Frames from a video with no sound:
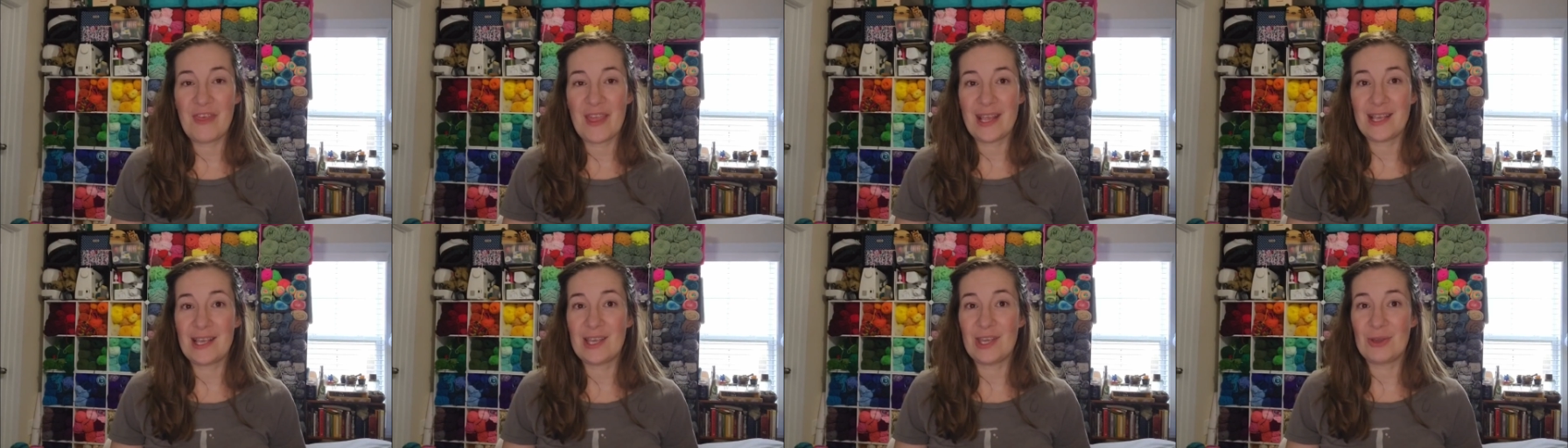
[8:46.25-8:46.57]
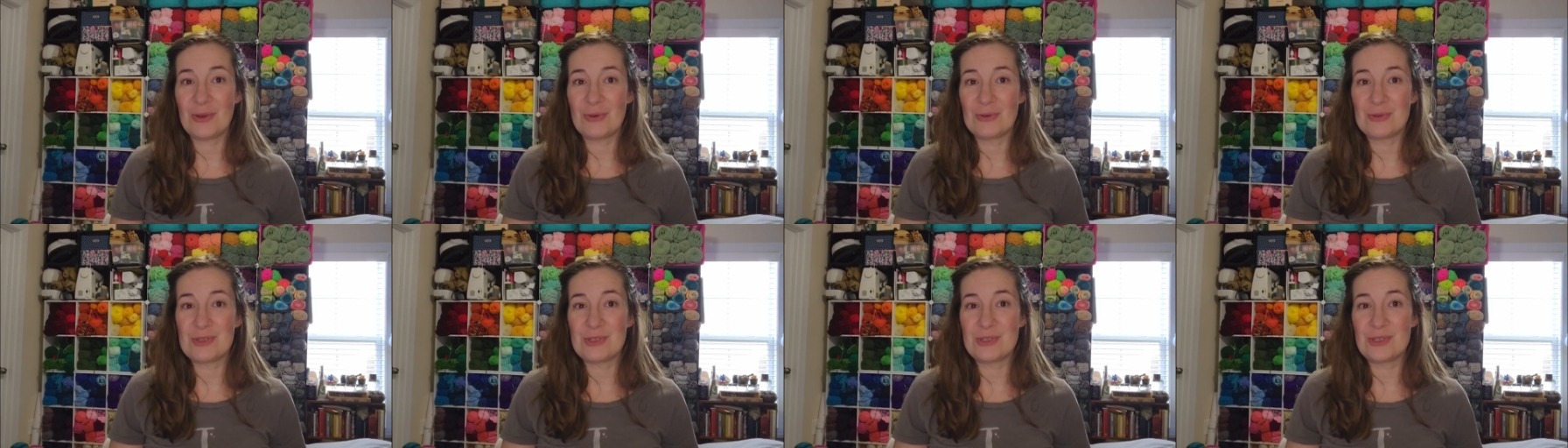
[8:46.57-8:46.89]
Thank
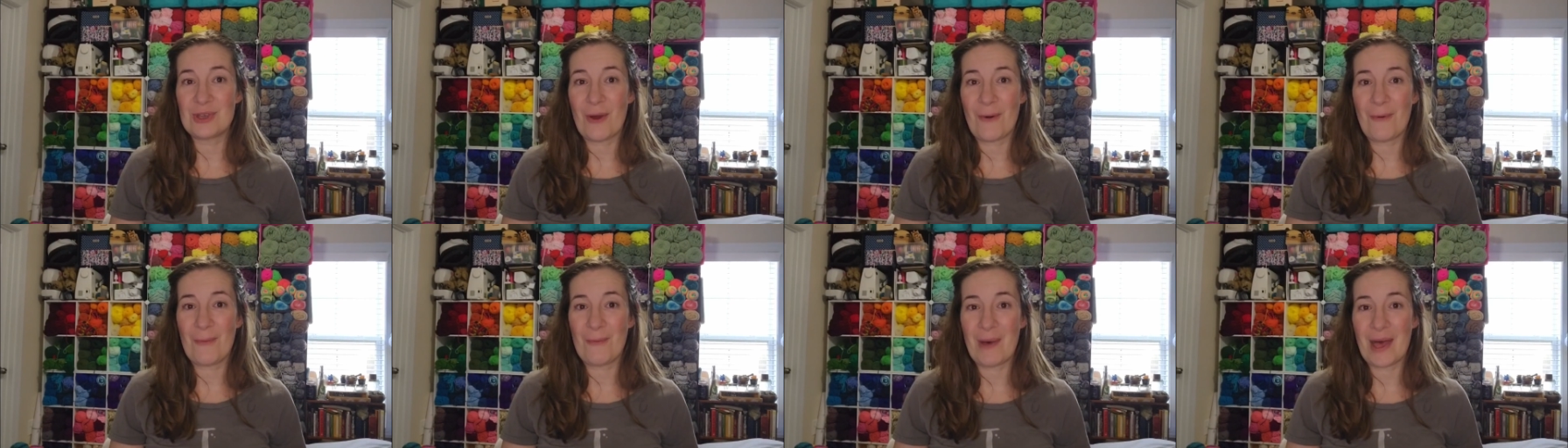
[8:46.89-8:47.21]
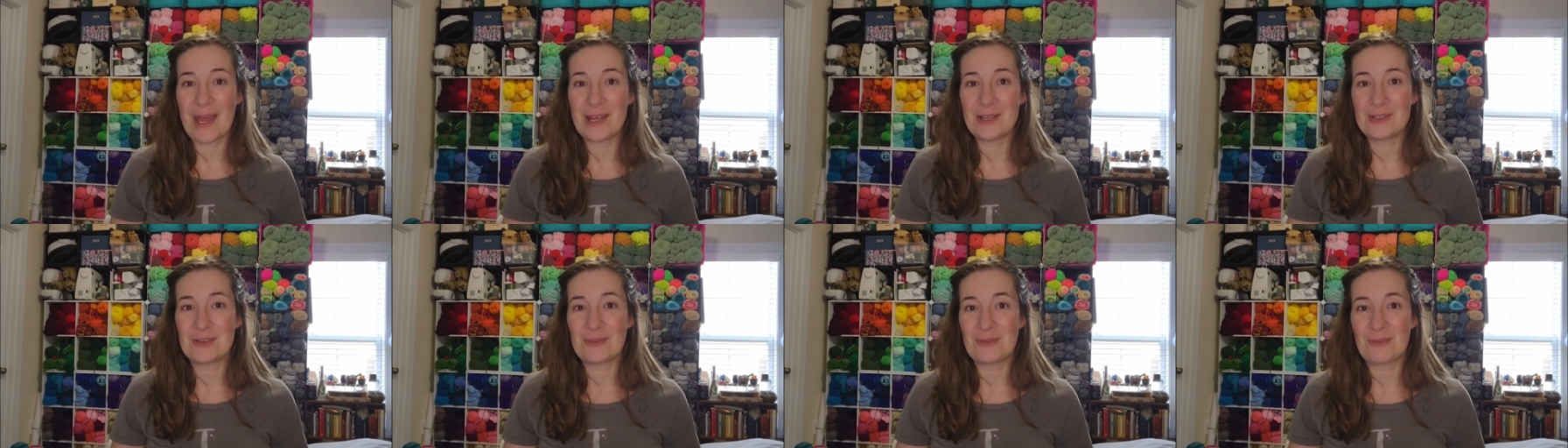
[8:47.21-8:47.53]
you so
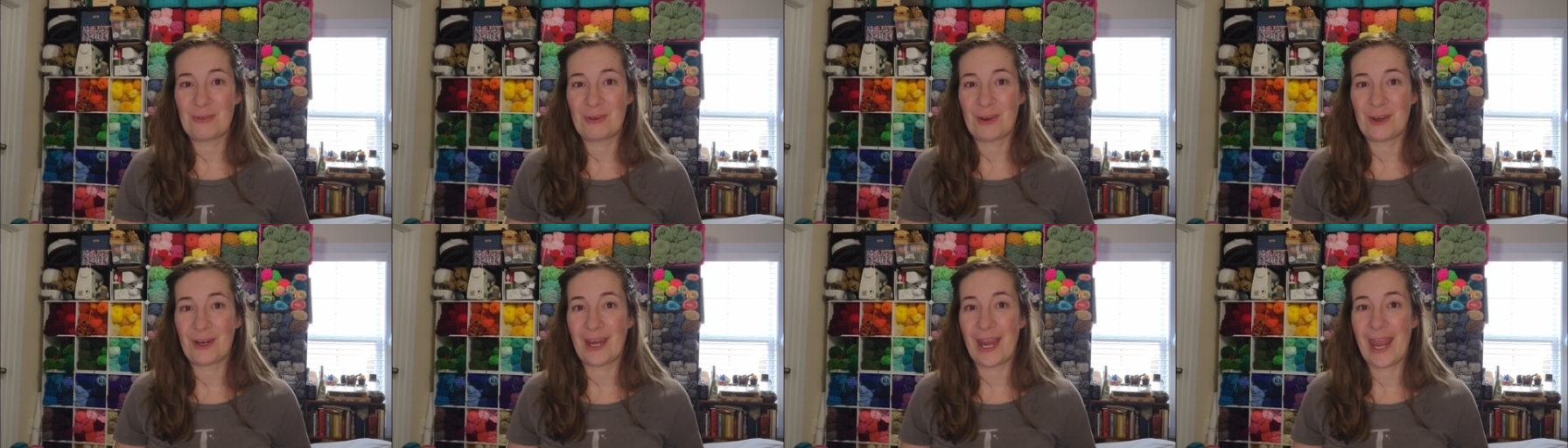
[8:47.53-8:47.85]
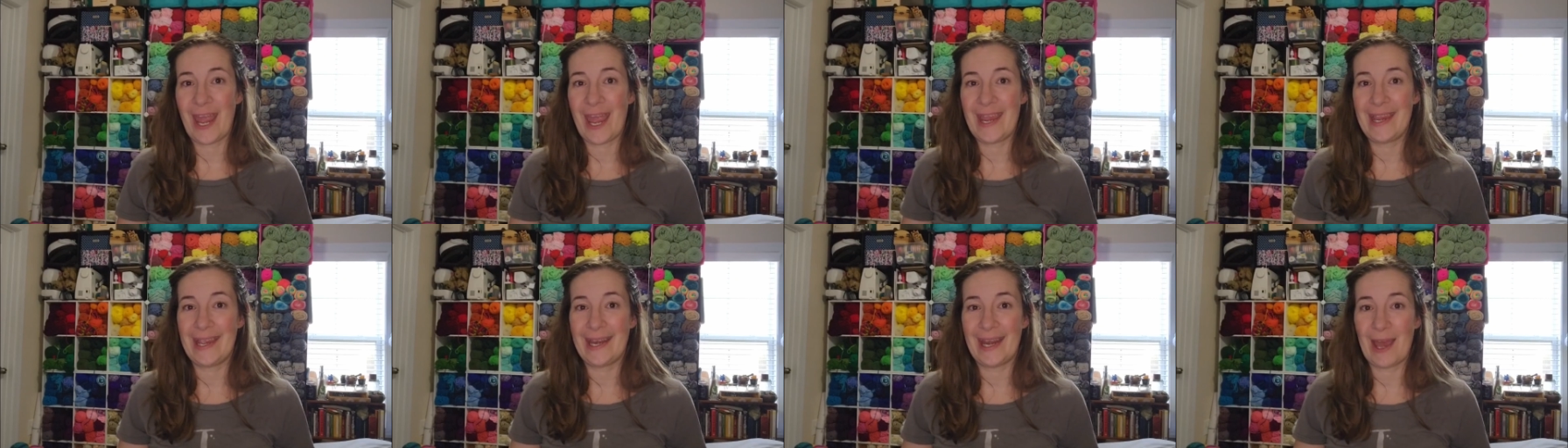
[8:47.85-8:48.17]
much for
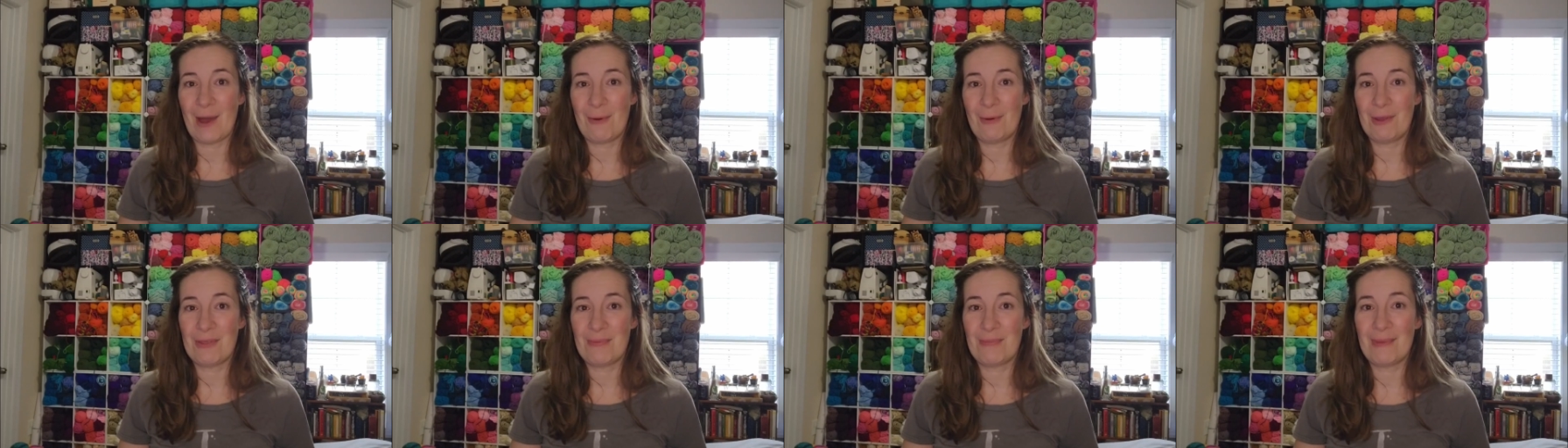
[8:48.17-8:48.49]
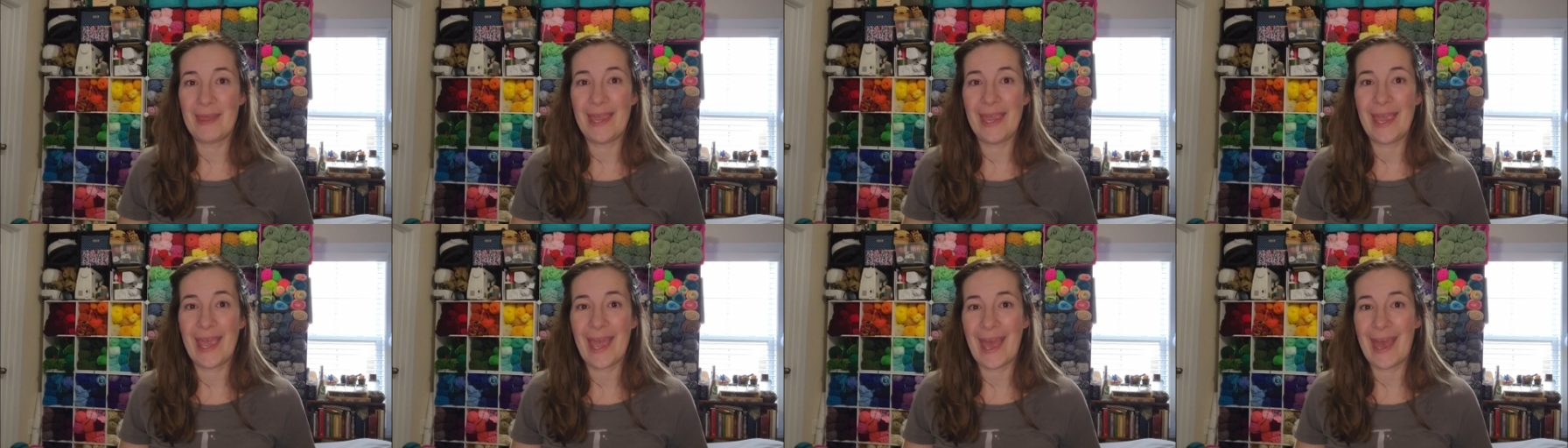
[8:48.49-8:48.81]
hanging out with
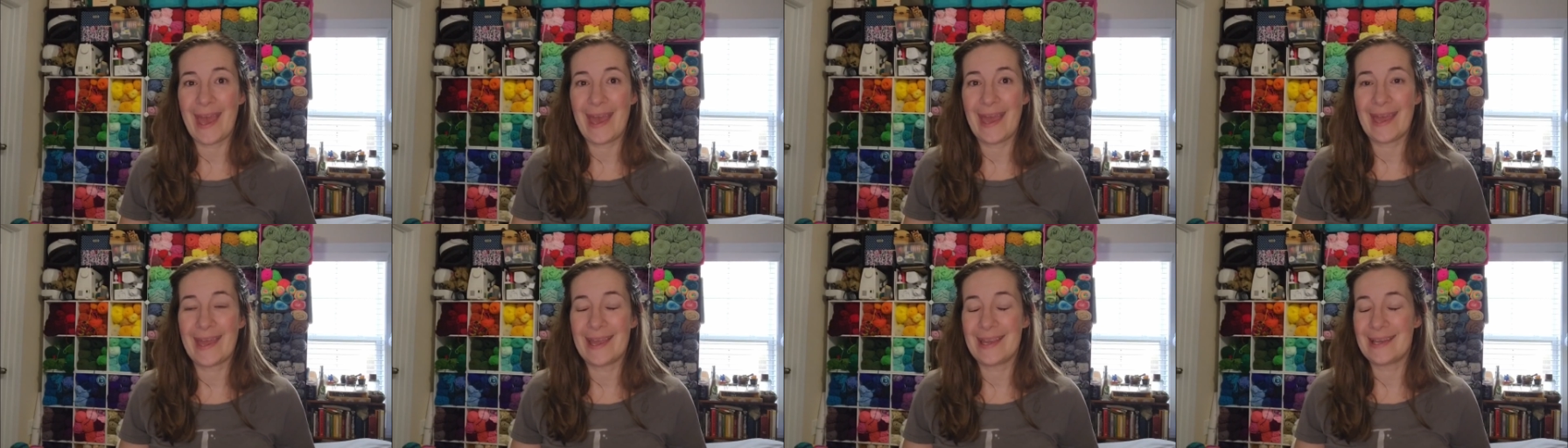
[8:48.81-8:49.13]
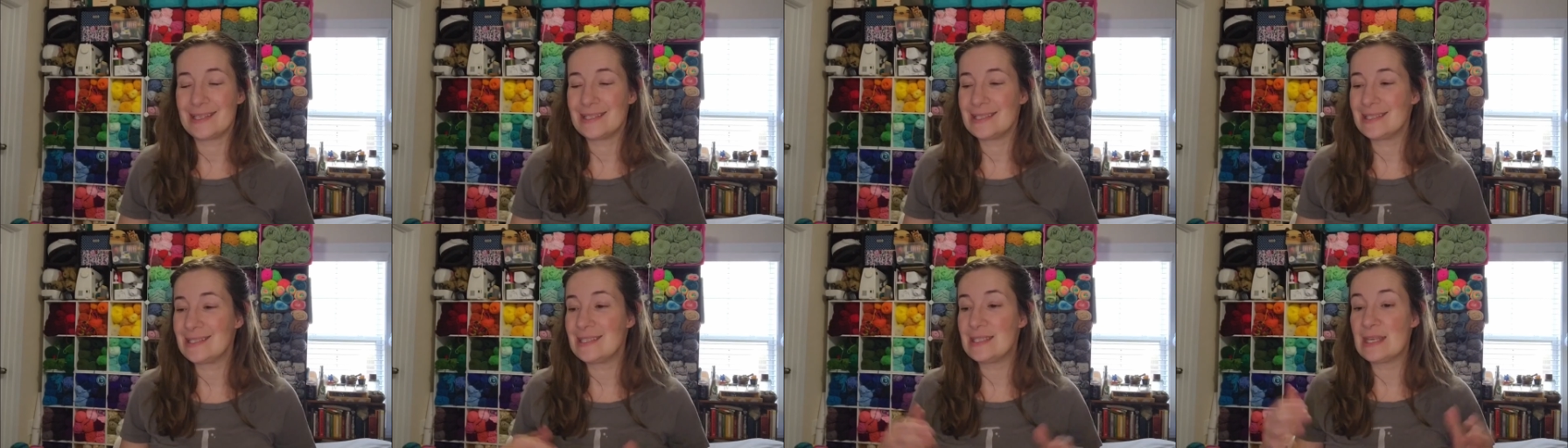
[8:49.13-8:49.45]
me
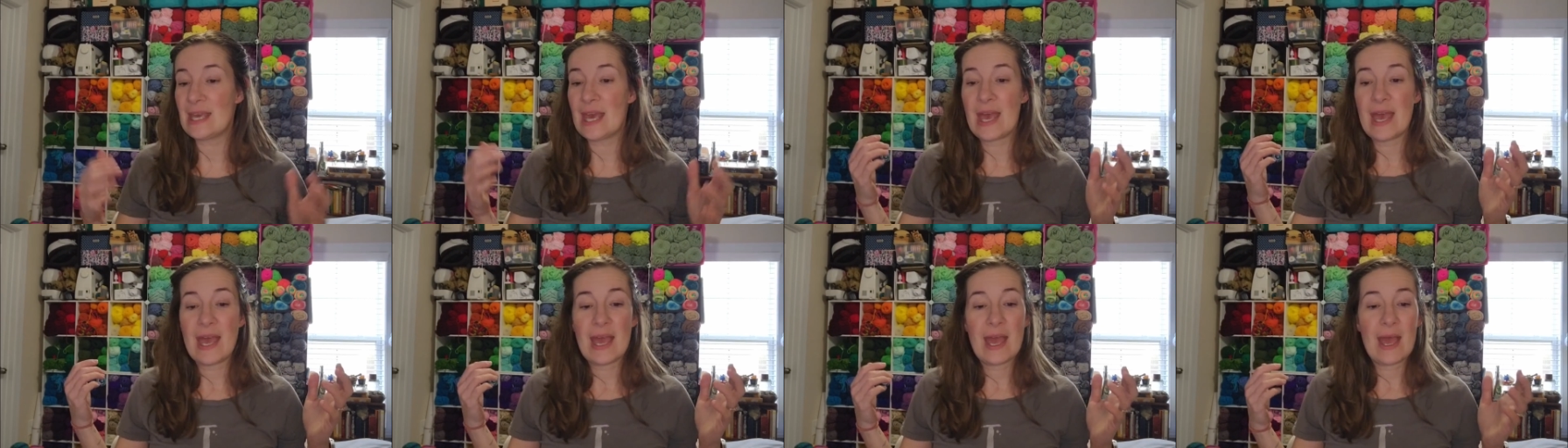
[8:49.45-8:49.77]
and